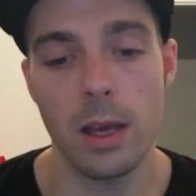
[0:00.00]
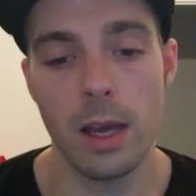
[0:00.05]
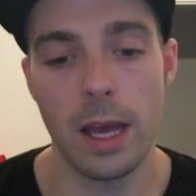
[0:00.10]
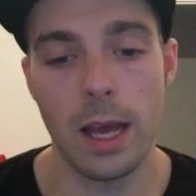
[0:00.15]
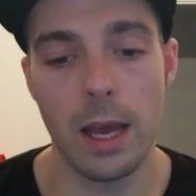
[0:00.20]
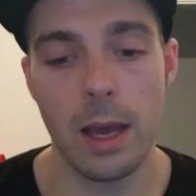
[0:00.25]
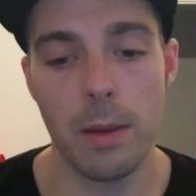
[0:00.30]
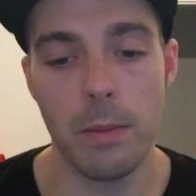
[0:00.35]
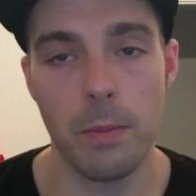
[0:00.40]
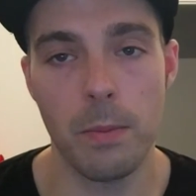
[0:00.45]

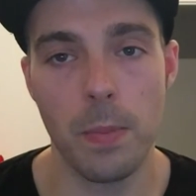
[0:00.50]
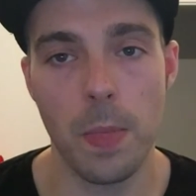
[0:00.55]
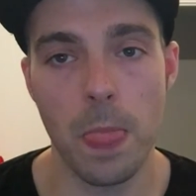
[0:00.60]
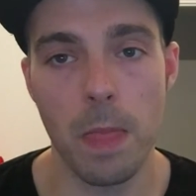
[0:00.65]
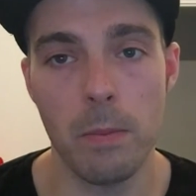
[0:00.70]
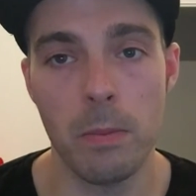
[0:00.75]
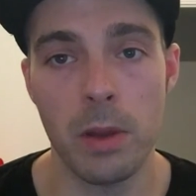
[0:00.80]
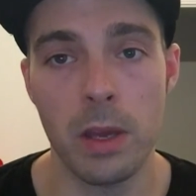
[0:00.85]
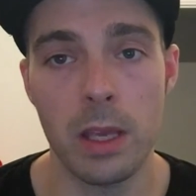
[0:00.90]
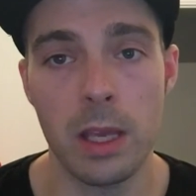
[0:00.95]
Um,
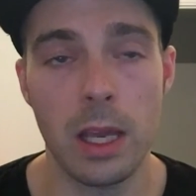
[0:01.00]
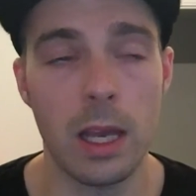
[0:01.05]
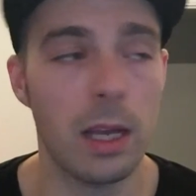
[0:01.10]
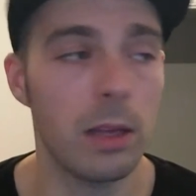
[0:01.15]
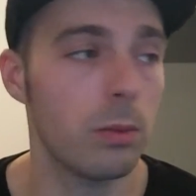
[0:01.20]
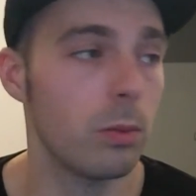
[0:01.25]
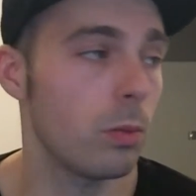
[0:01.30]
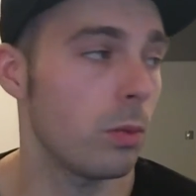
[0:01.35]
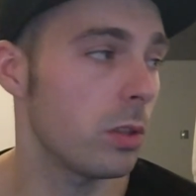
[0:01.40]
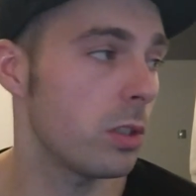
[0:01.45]
but yeah,
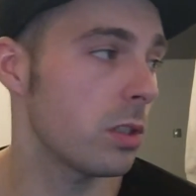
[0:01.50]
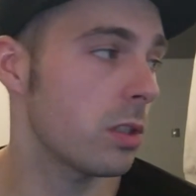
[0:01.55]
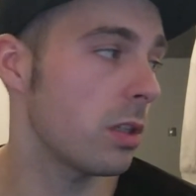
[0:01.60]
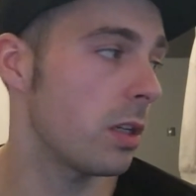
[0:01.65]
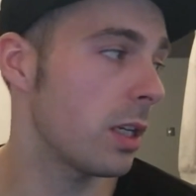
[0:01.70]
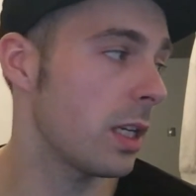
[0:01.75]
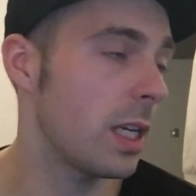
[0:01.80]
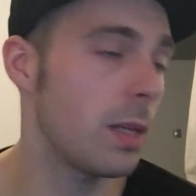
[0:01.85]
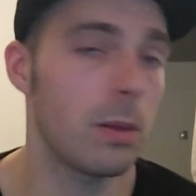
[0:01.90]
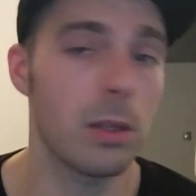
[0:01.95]
we're just
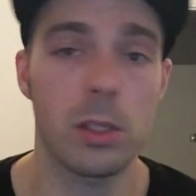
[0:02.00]
going to keep